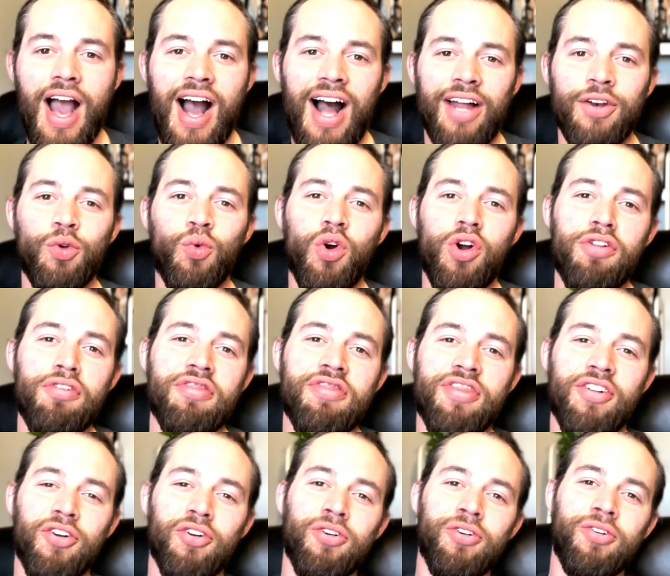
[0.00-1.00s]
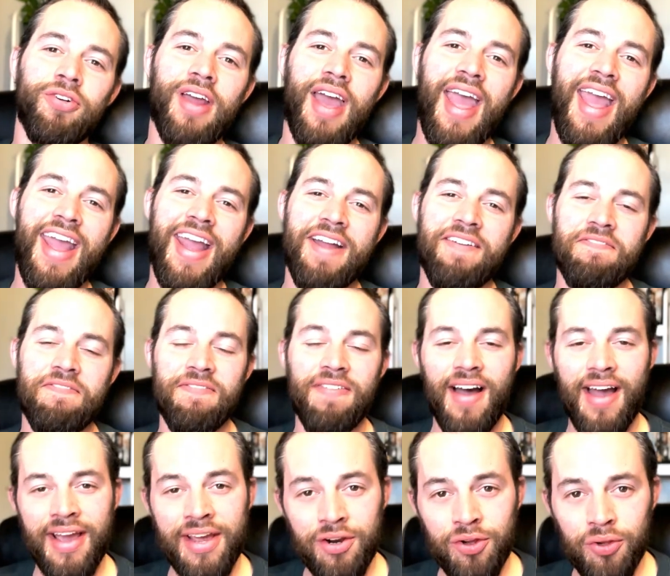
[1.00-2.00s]
On to our third and
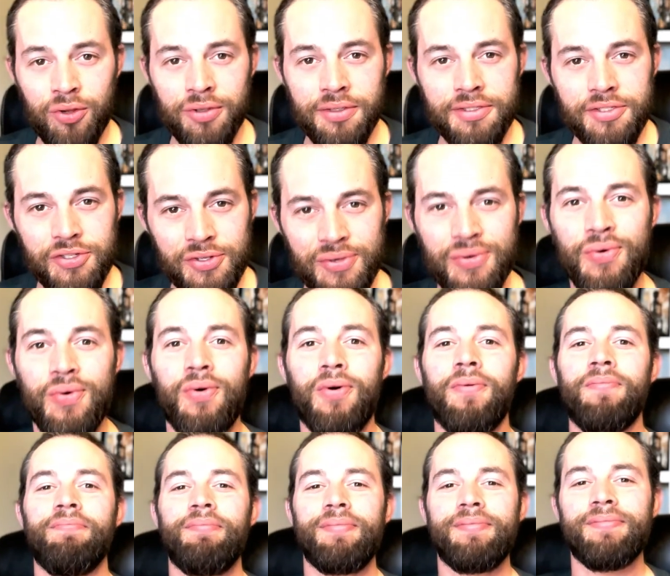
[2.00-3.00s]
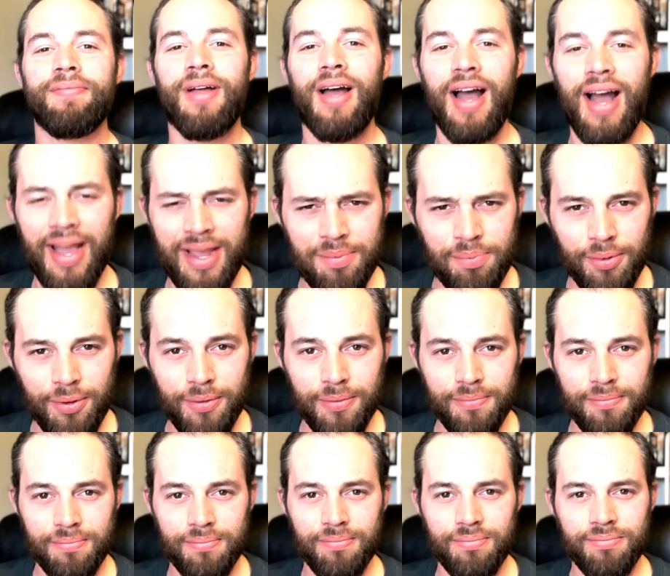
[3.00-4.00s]
final tool, Haiper.
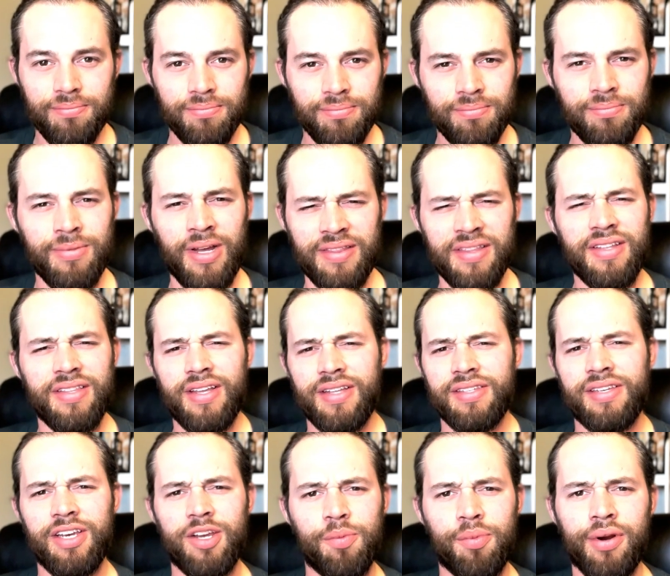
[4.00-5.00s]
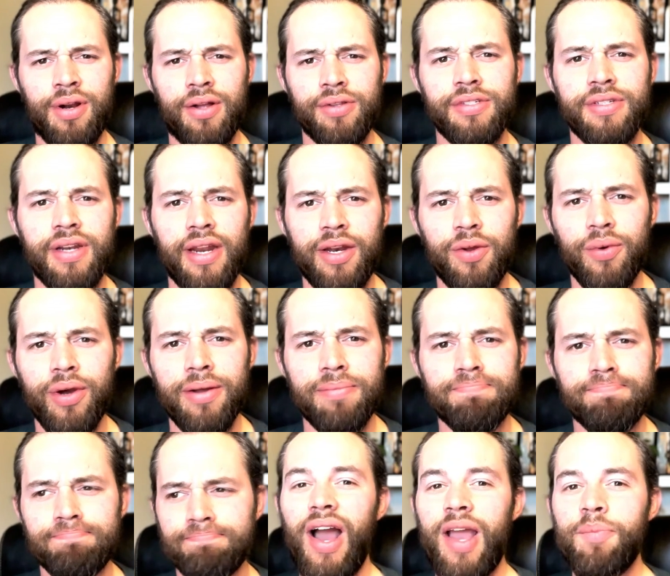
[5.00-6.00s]
I think that's how you pronounce it anyway.
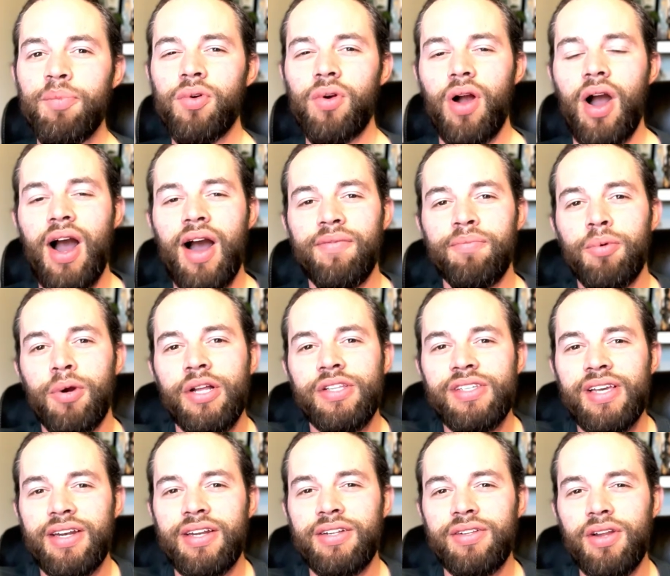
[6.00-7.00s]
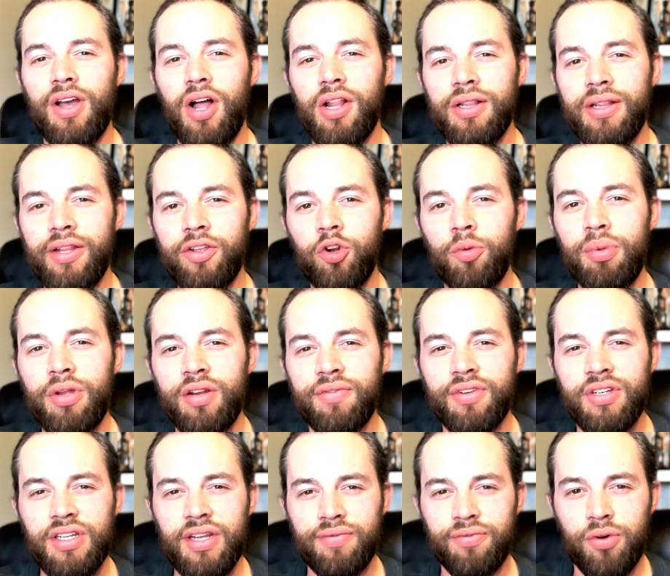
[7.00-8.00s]
Haiper operates on a little bit of
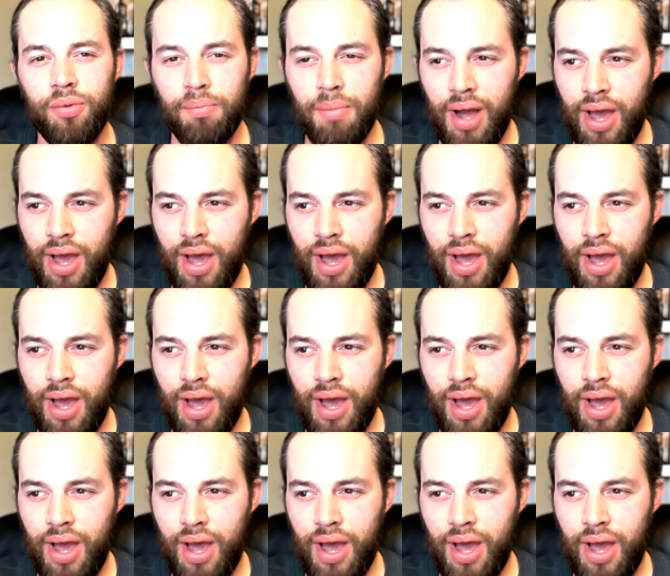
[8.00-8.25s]
a different